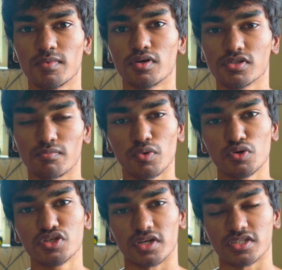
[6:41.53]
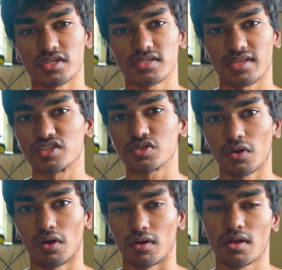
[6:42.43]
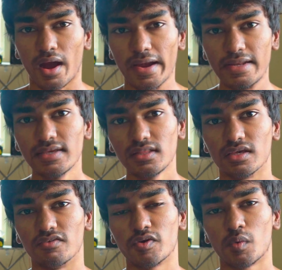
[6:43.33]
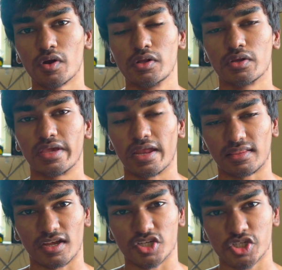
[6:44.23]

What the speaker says: because your bone structure is that strong. Ideally, if you want to get that